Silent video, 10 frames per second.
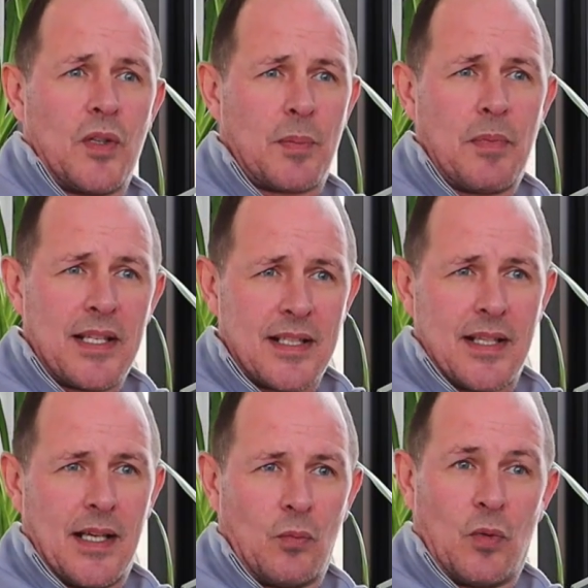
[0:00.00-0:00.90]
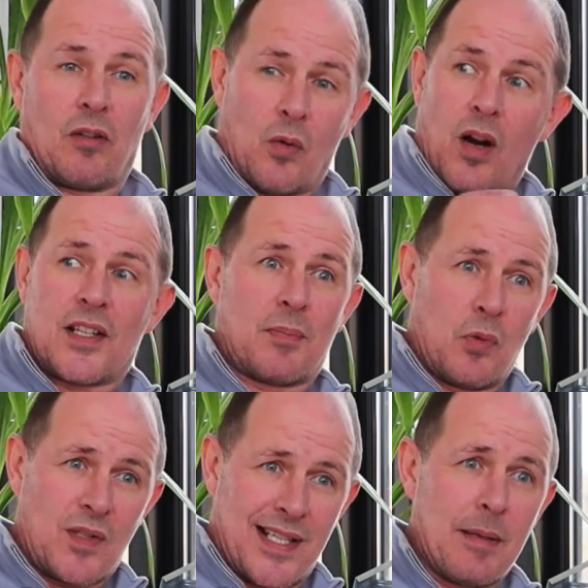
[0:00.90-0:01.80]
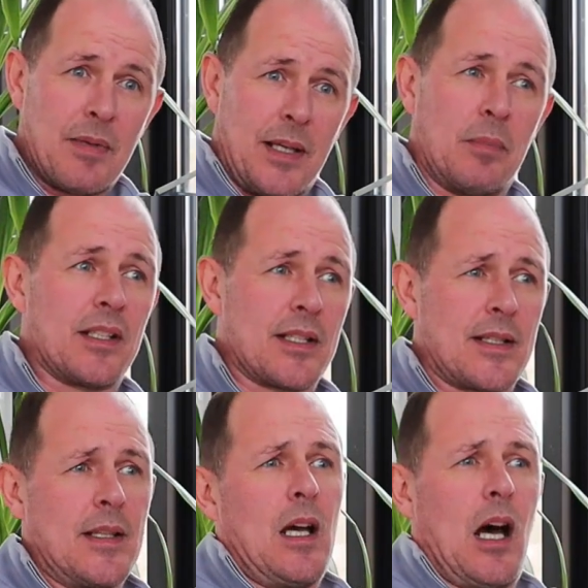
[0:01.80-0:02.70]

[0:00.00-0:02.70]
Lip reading: which means that we're quite a small team here because